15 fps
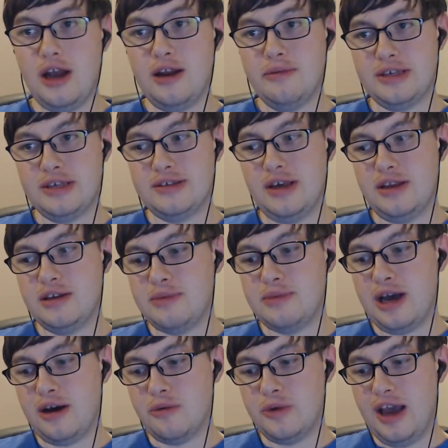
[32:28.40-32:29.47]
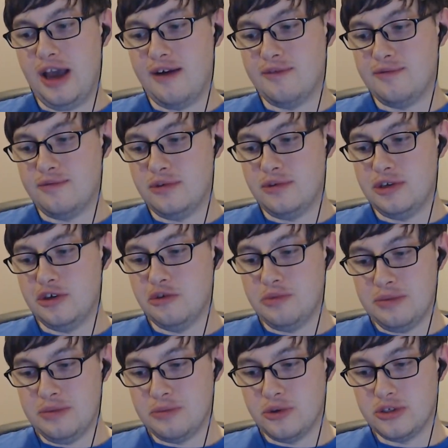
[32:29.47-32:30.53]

I'm excited about. We have new people